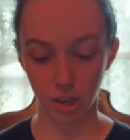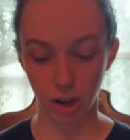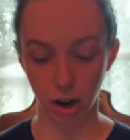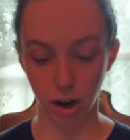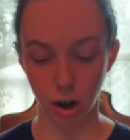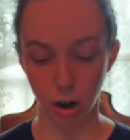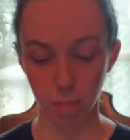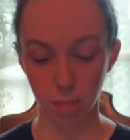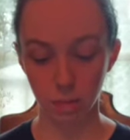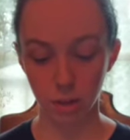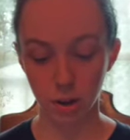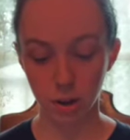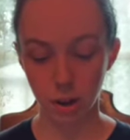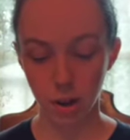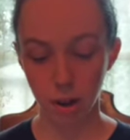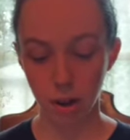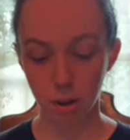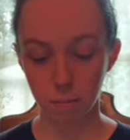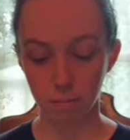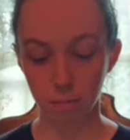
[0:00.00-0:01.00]
Um,
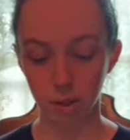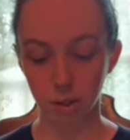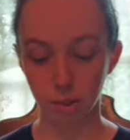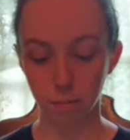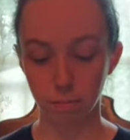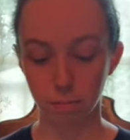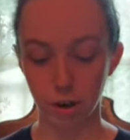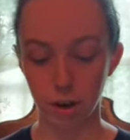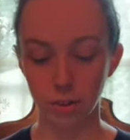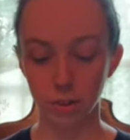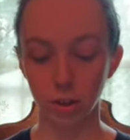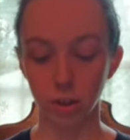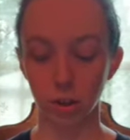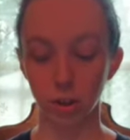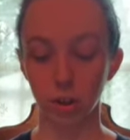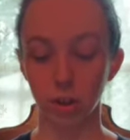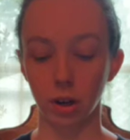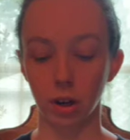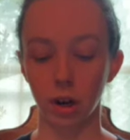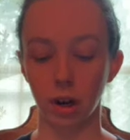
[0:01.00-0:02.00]
but the
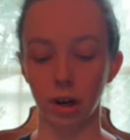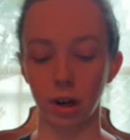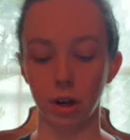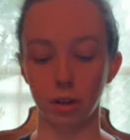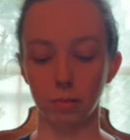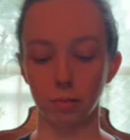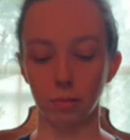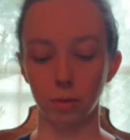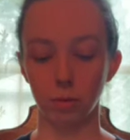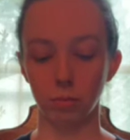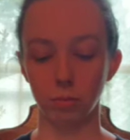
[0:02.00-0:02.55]
mother um,